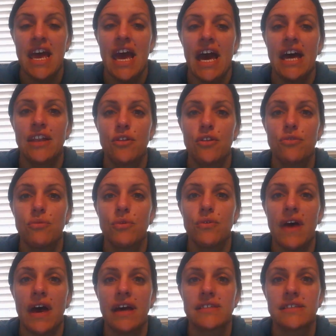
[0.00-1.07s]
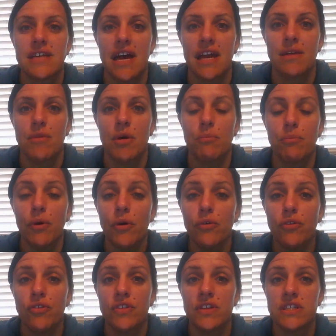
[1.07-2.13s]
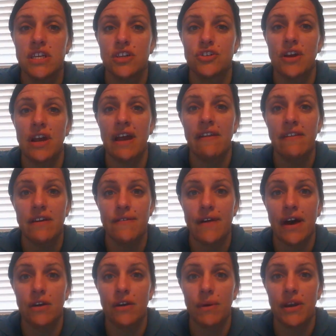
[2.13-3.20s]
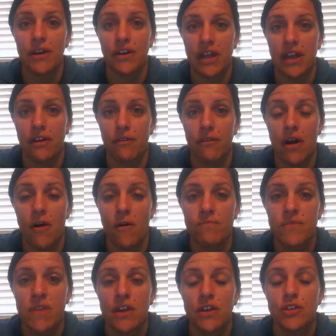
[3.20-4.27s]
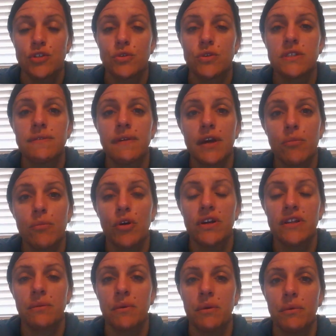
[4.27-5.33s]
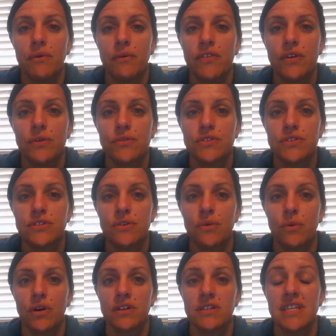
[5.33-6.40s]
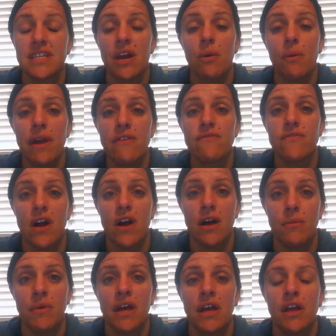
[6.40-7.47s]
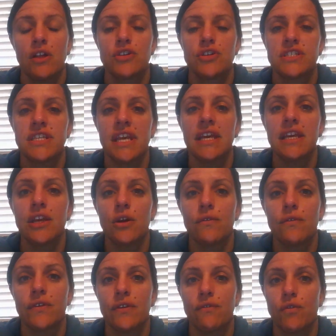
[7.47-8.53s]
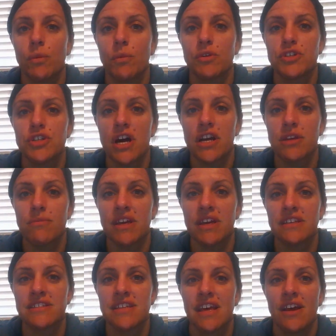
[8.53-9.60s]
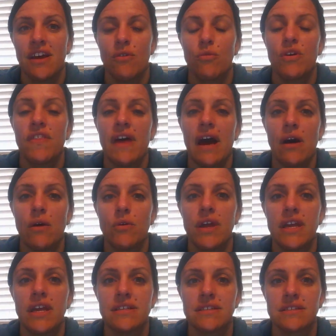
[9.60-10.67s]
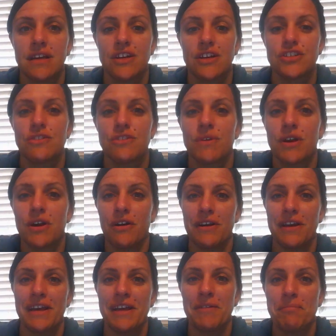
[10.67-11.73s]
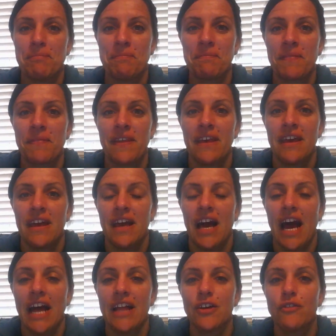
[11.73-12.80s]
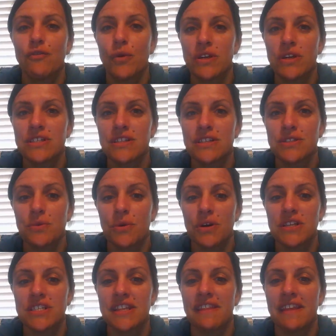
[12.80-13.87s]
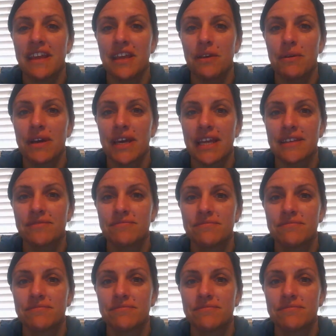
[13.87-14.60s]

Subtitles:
And through that time, both the teacher and the evaluator can grow. So it is very important that we refuse or stay away from just handing over the formal document without a discussion regarding it. I look forward to this course, and thank you again.